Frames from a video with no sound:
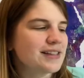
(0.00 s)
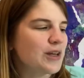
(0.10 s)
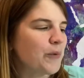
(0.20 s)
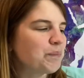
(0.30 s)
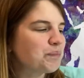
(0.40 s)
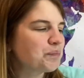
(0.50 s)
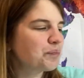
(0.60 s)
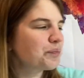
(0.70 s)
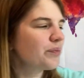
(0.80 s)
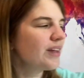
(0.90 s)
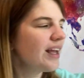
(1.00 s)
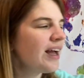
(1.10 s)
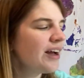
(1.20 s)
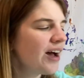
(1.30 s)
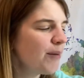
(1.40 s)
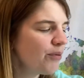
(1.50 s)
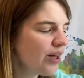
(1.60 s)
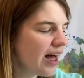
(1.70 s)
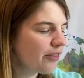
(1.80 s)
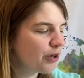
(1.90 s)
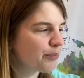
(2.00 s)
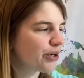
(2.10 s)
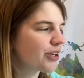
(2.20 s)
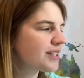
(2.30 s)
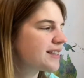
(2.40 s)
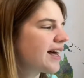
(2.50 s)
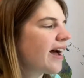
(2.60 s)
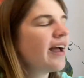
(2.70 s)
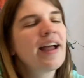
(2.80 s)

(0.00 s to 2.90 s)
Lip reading: So a couple other books that